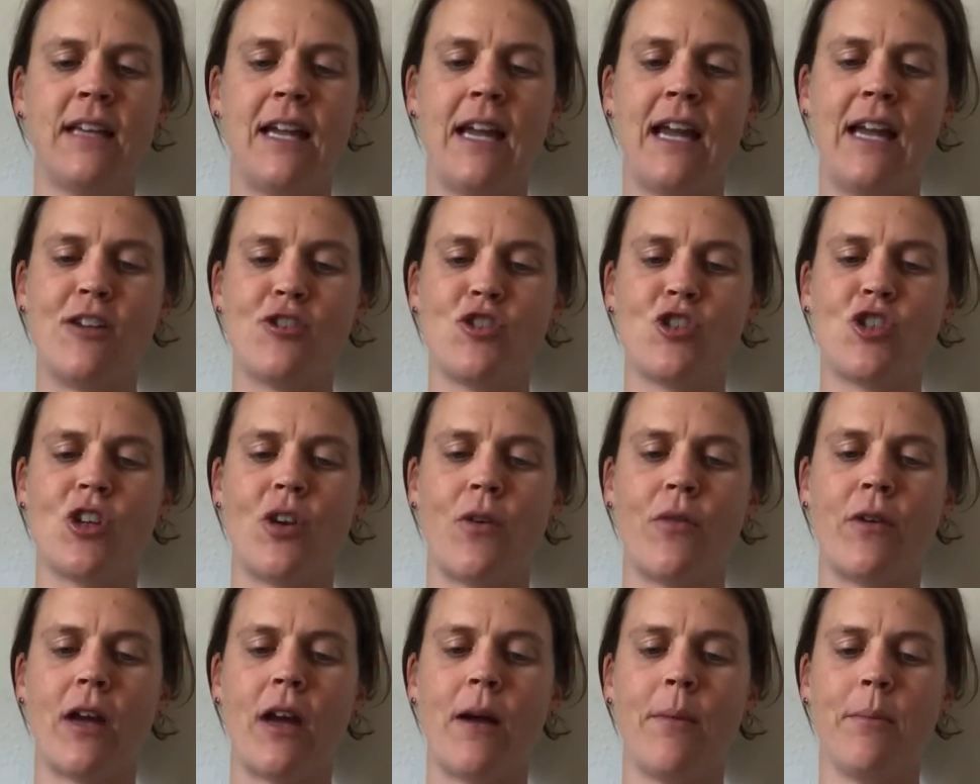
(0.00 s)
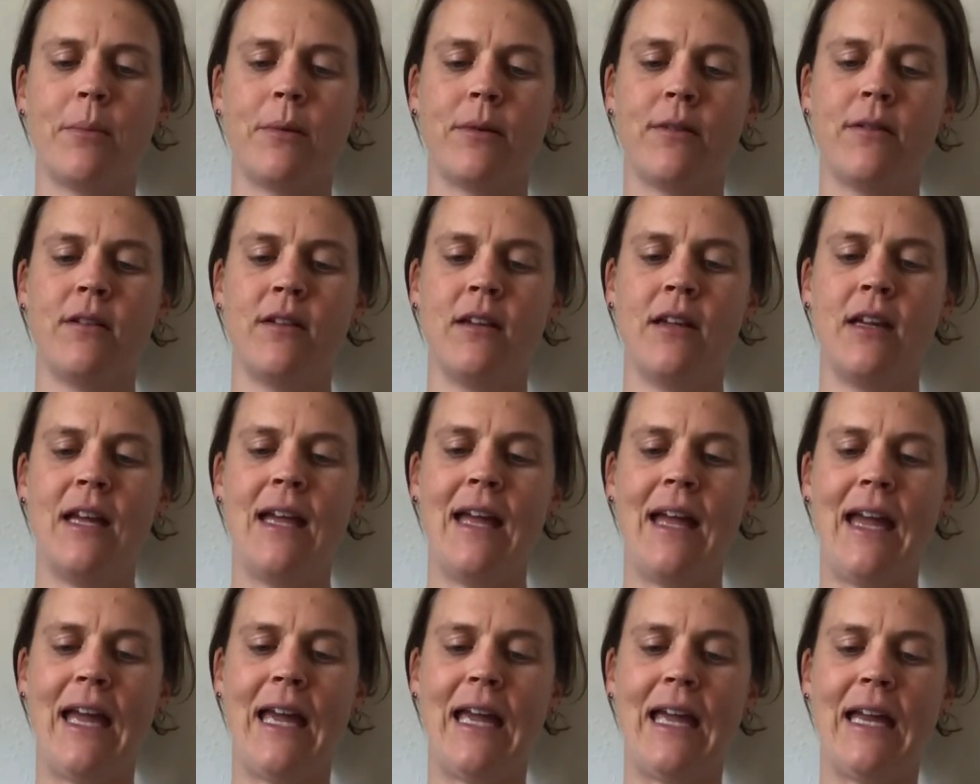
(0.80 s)
has showed up
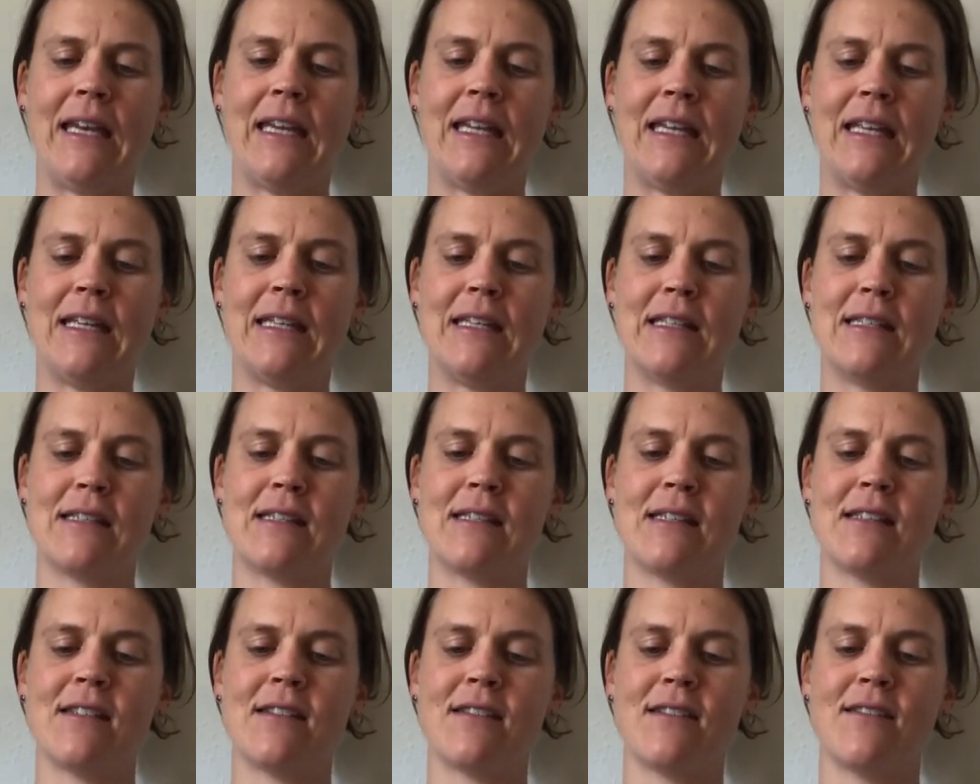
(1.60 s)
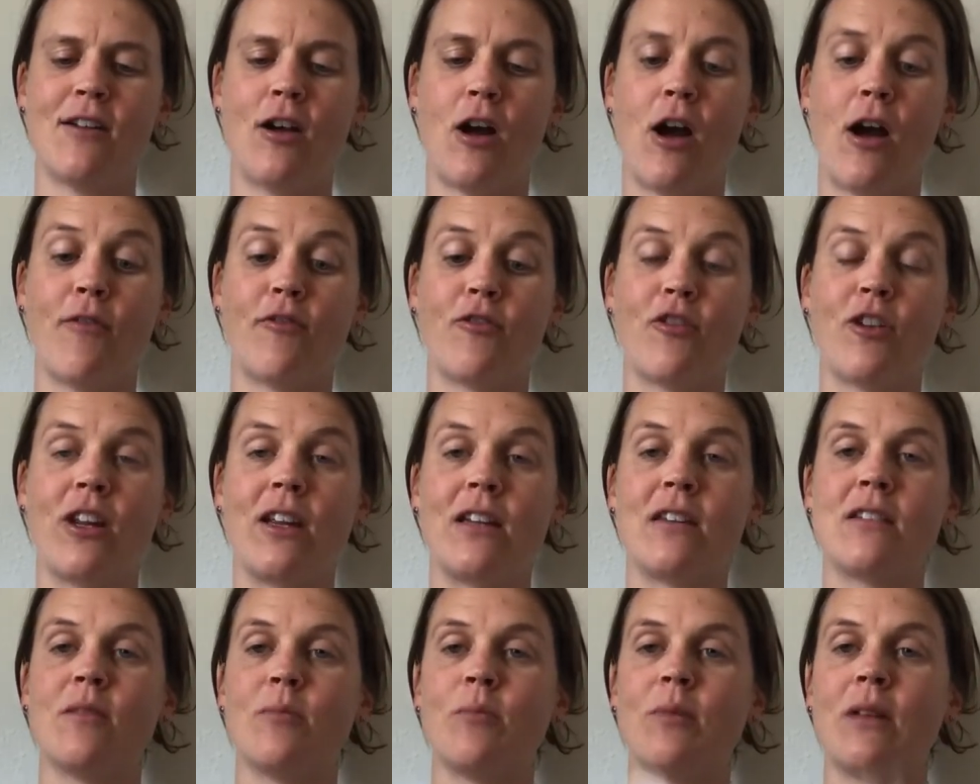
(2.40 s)
and is offering
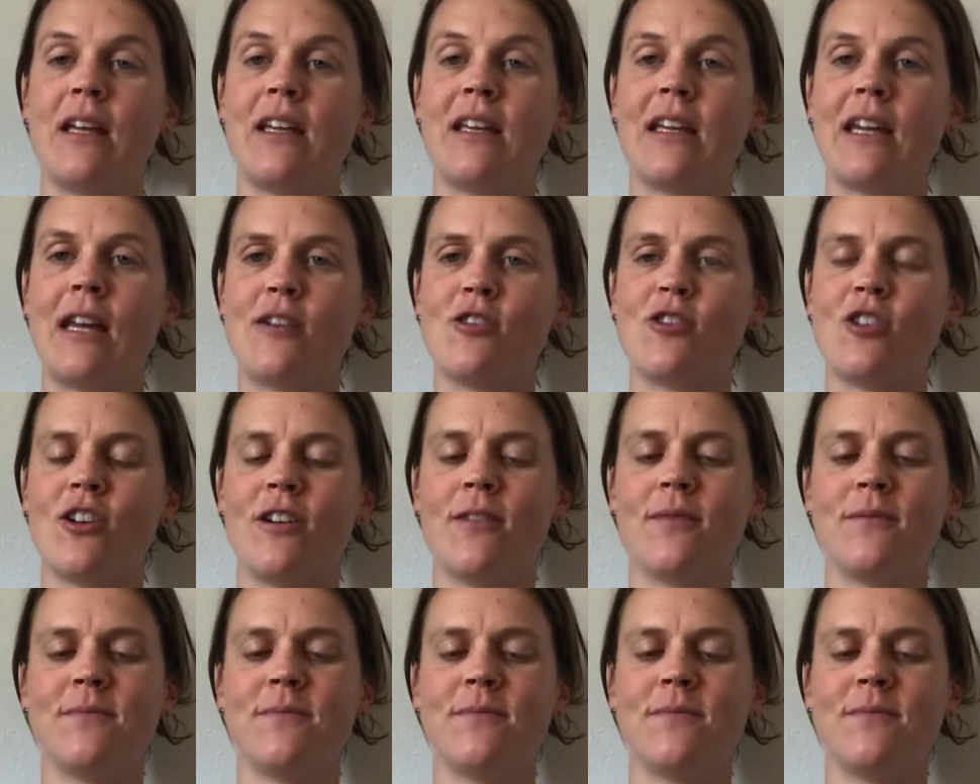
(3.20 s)
to play catcher.